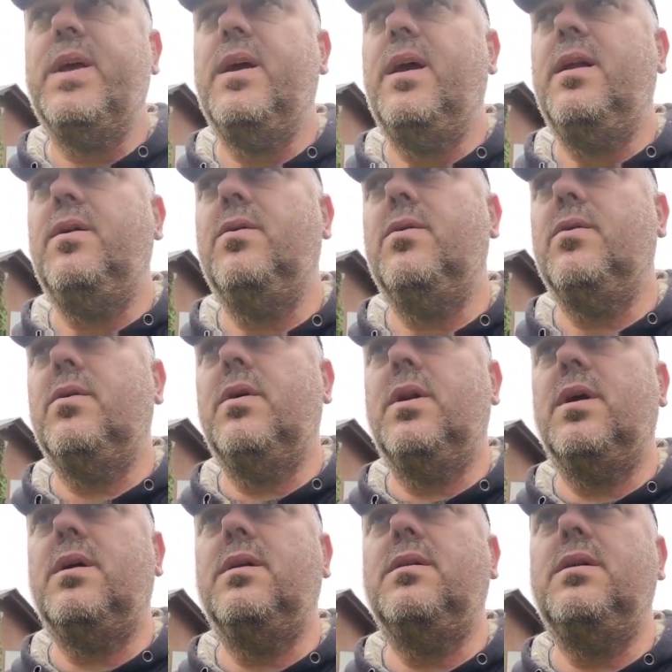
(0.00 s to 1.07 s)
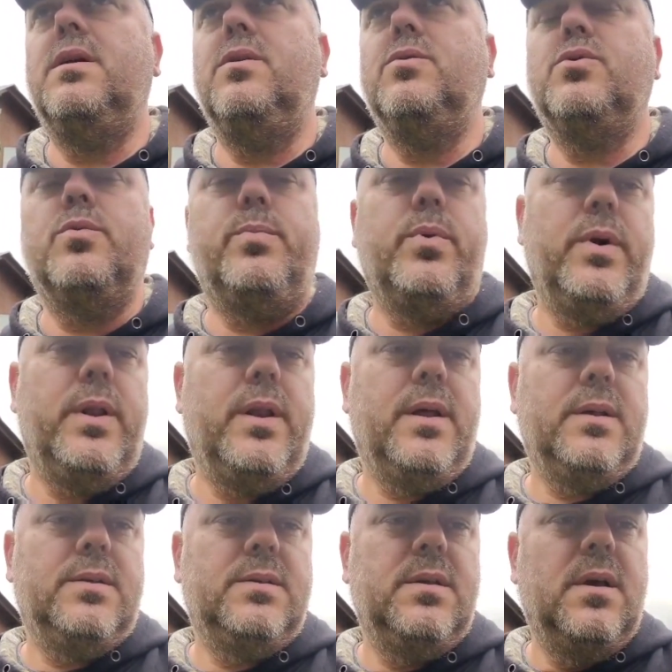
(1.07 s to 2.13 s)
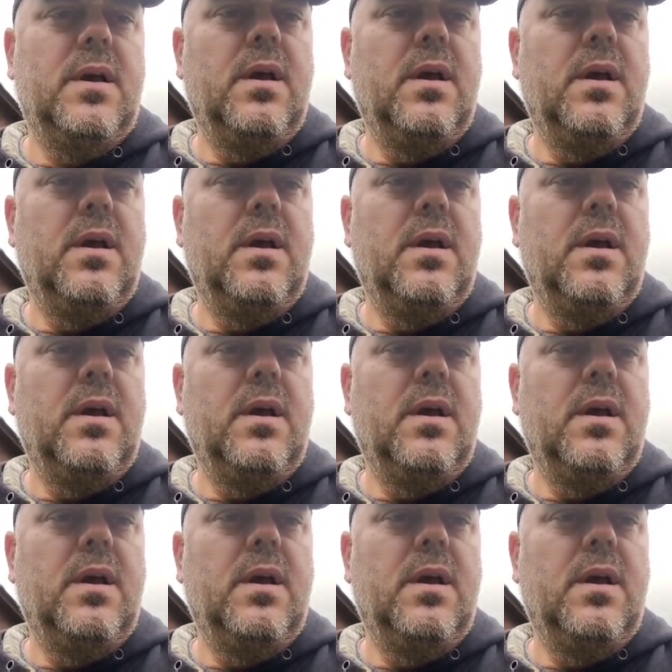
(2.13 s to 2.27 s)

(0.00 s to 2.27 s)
and you're gonna continue supporting us.